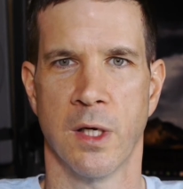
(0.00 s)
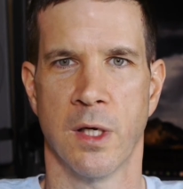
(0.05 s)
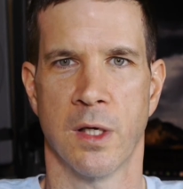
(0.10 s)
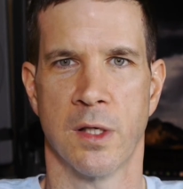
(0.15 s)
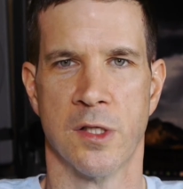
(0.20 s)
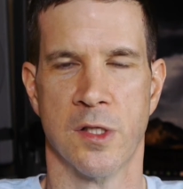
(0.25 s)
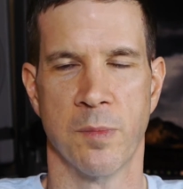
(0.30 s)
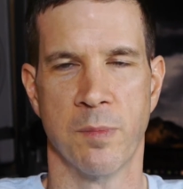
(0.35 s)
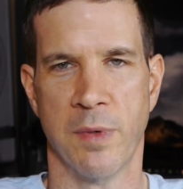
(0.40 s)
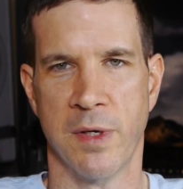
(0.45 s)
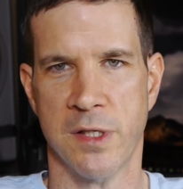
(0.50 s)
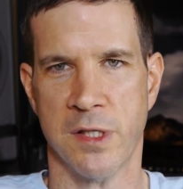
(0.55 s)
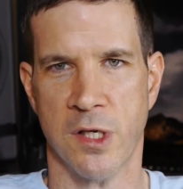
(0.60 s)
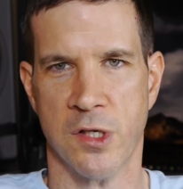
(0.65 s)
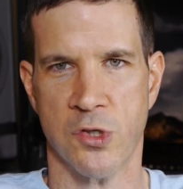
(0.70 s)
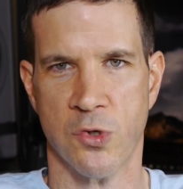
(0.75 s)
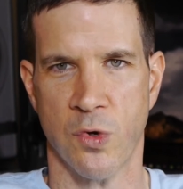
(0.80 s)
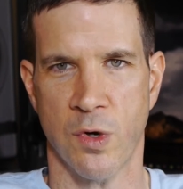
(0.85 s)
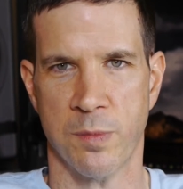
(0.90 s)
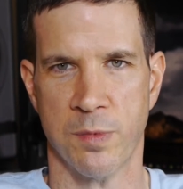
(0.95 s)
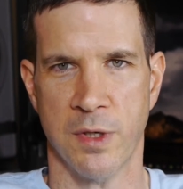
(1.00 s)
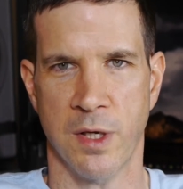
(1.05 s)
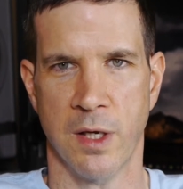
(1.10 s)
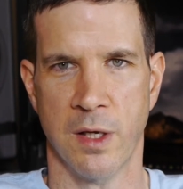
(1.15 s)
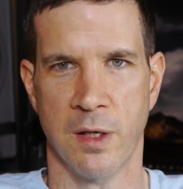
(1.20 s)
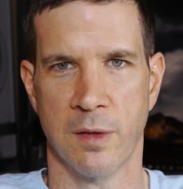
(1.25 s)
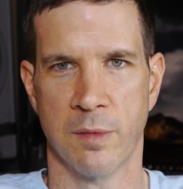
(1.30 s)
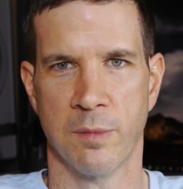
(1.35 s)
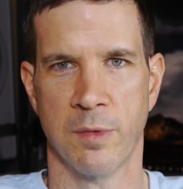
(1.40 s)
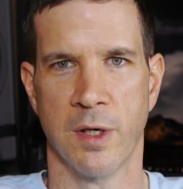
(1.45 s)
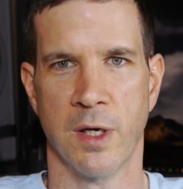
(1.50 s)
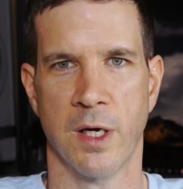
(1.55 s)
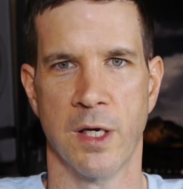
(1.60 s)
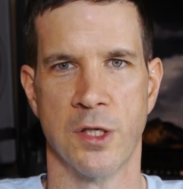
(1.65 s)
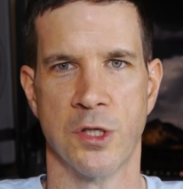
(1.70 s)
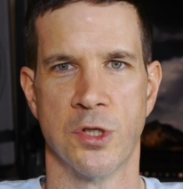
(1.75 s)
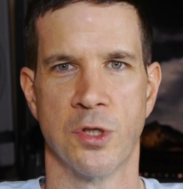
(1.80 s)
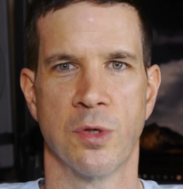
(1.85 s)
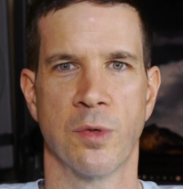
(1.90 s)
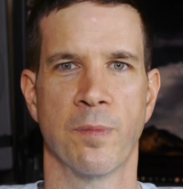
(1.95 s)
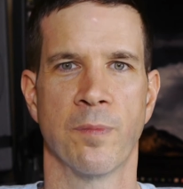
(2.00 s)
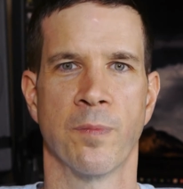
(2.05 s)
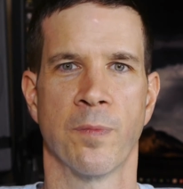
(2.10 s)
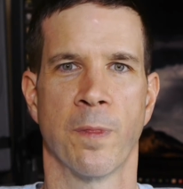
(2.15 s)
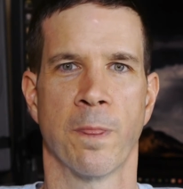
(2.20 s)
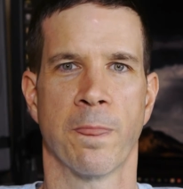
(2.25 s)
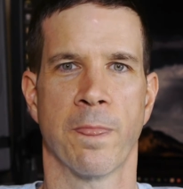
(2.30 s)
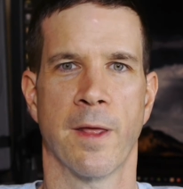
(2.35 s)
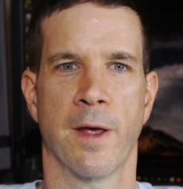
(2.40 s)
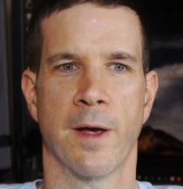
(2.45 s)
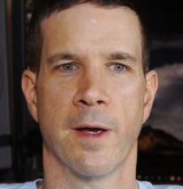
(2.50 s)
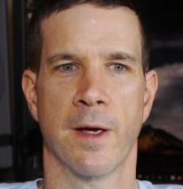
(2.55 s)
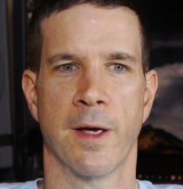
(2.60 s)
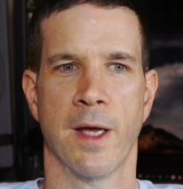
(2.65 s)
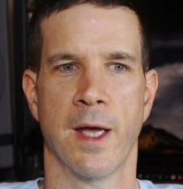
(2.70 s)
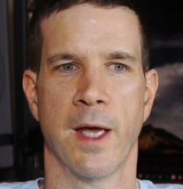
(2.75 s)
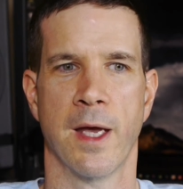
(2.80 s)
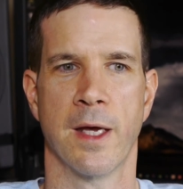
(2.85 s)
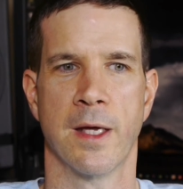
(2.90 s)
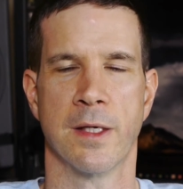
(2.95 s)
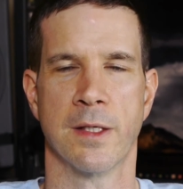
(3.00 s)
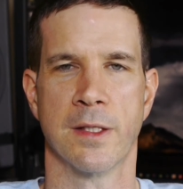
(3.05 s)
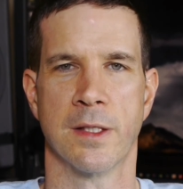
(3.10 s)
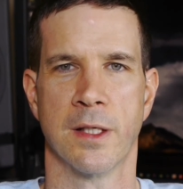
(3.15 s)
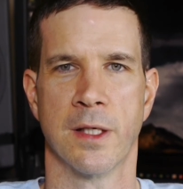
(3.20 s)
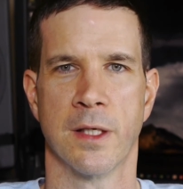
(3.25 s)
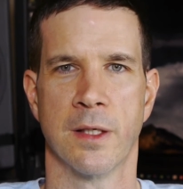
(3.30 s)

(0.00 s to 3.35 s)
some basic scripting behind you, and